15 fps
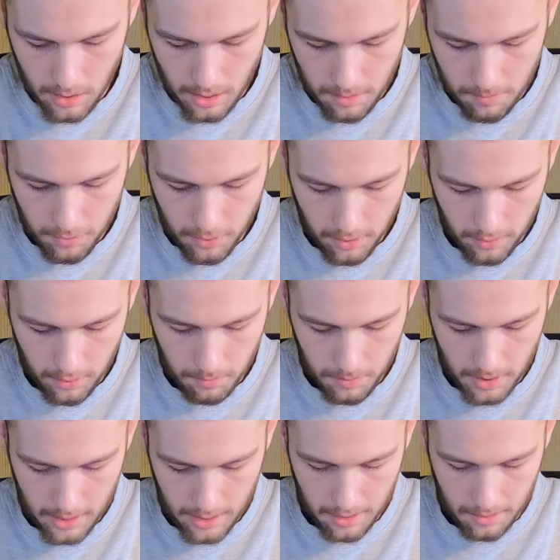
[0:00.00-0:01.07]
And put a little
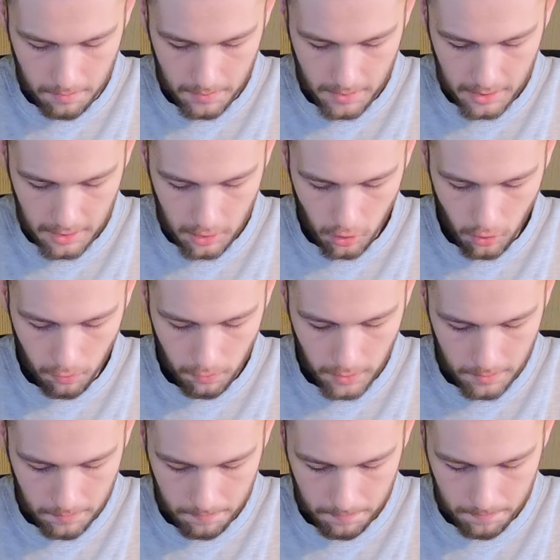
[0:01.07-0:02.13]
bit on each
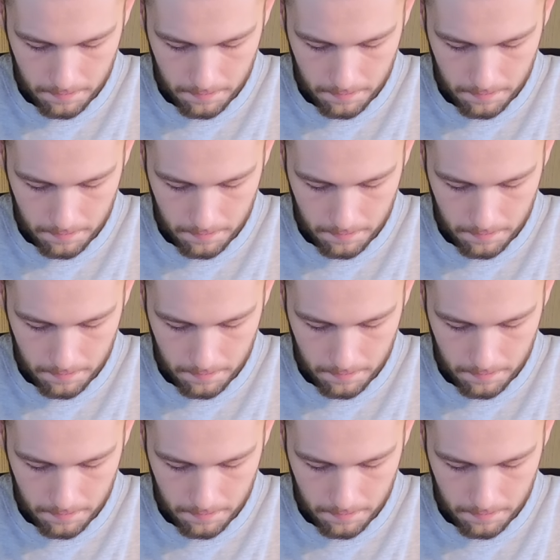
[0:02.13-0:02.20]
O-ring.